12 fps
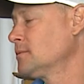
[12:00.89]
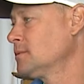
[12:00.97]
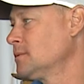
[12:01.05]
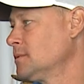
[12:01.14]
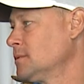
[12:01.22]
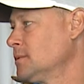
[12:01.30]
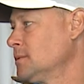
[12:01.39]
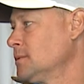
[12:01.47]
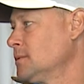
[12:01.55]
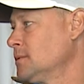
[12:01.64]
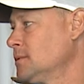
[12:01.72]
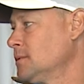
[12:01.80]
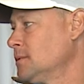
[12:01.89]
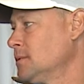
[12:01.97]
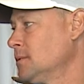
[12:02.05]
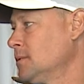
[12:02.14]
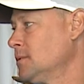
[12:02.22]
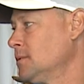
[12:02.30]

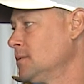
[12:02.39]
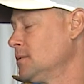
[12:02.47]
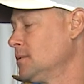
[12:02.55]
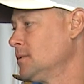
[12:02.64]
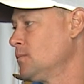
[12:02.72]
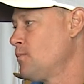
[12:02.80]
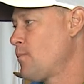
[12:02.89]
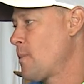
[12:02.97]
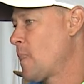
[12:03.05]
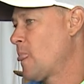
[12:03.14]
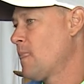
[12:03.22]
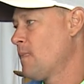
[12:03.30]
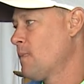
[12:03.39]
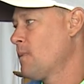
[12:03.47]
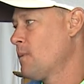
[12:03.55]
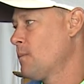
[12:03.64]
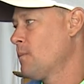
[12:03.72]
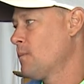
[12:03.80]

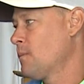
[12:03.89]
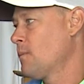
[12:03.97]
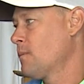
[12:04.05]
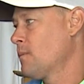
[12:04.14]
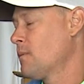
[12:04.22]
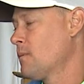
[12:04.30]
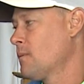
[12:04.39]
(not speaking)